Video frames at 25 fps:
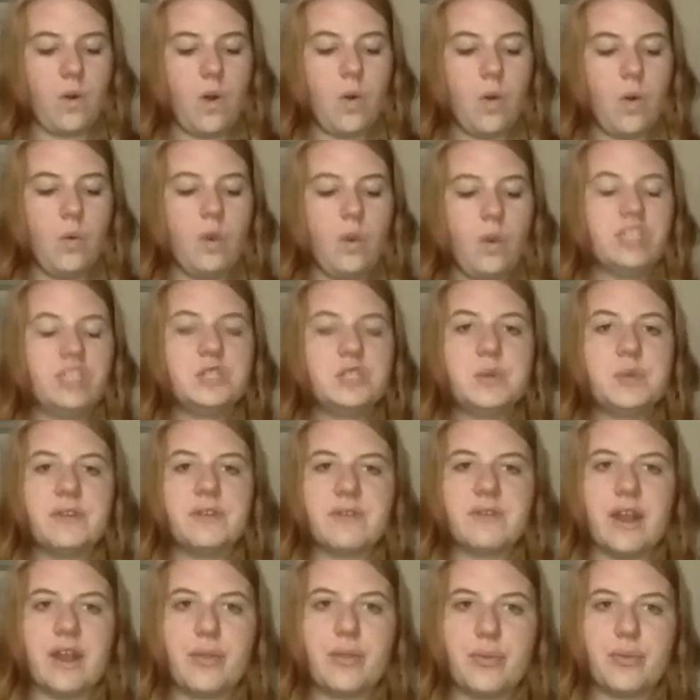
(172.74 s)
Once we
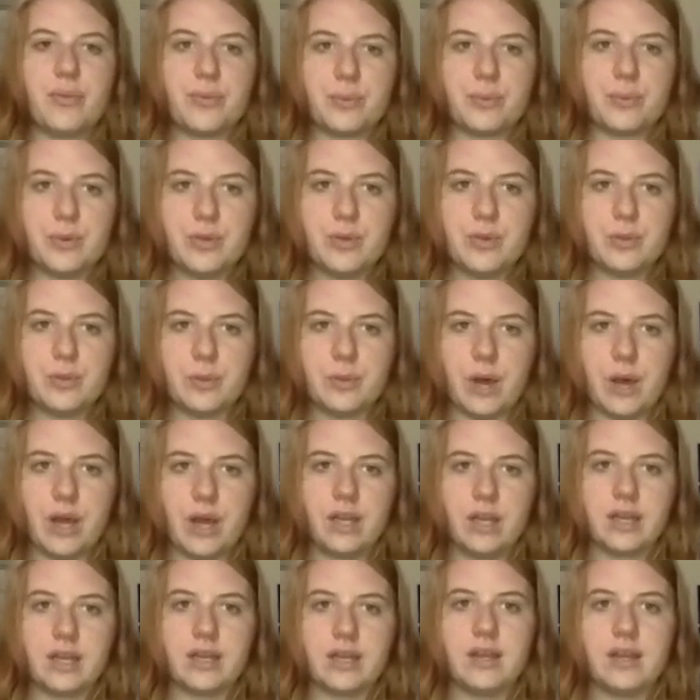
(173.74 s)
read through the
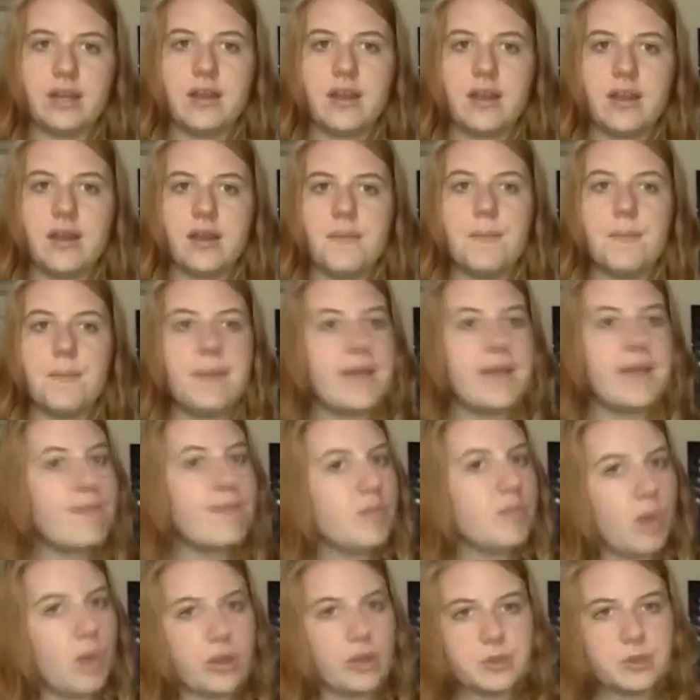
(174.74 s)
book, maybe
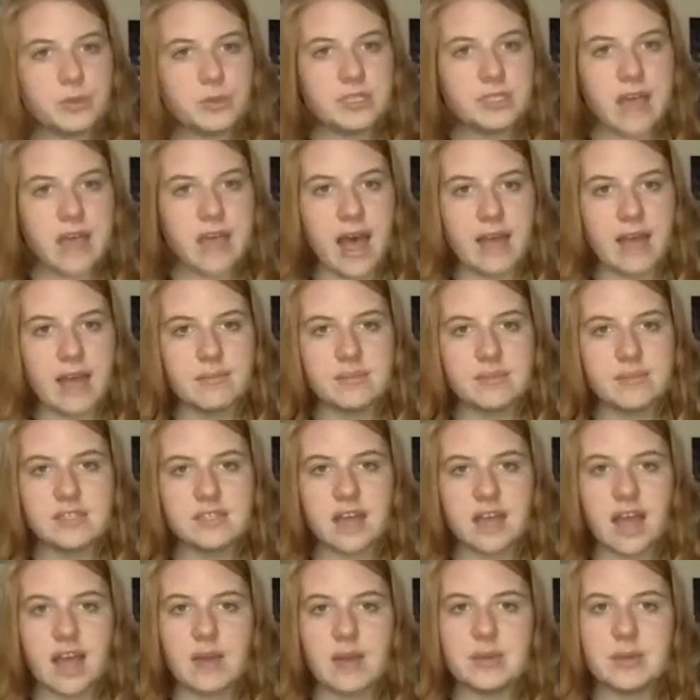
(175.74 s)
multiple times,
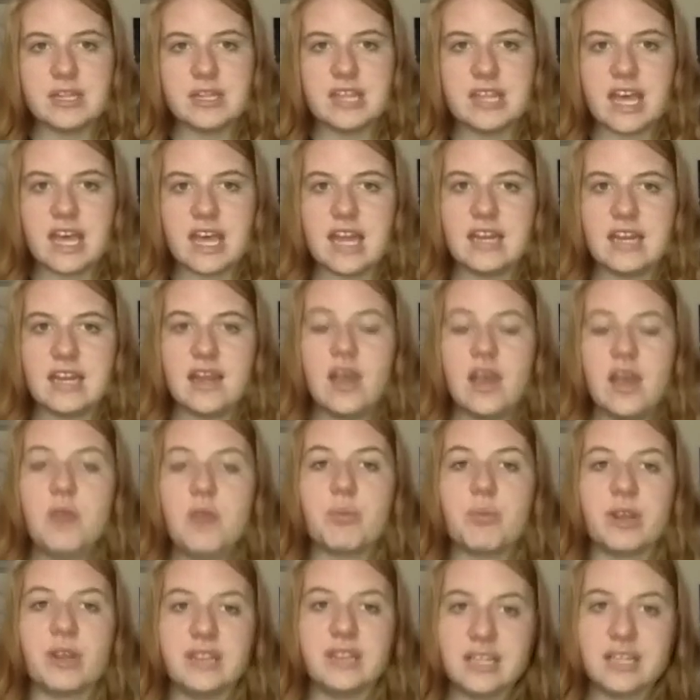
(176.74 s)
I would then
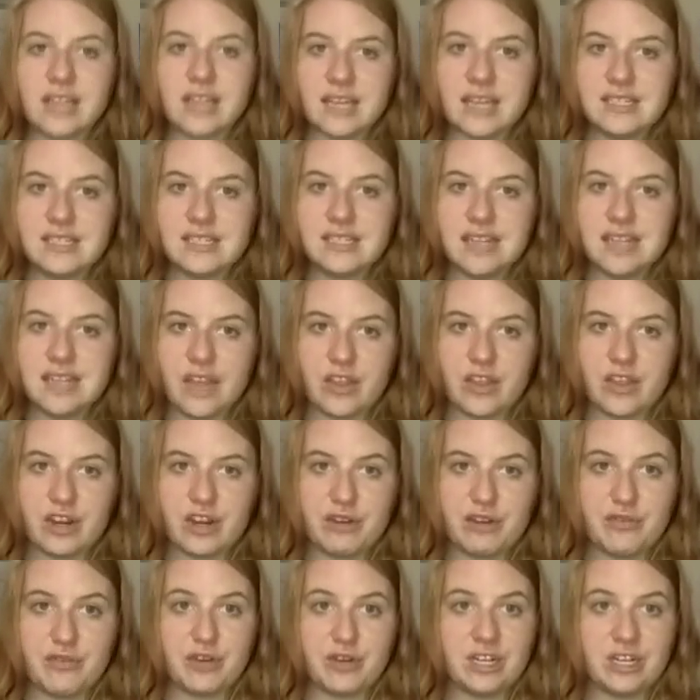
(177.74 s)
bring the class together
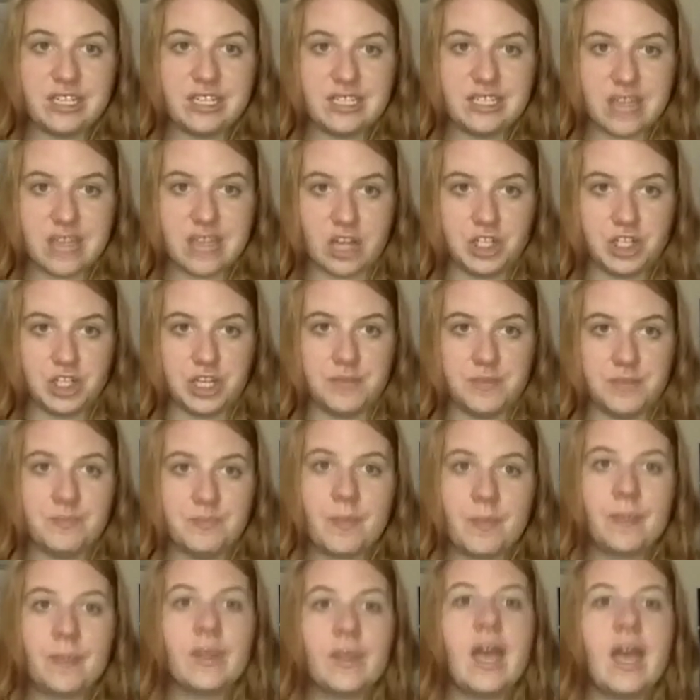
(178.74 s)
for a discussion,
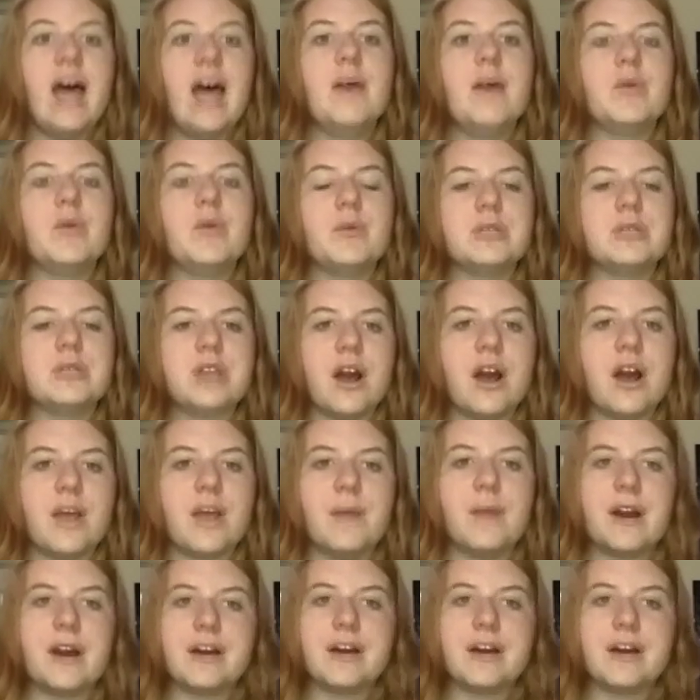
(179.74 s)
and we would talk about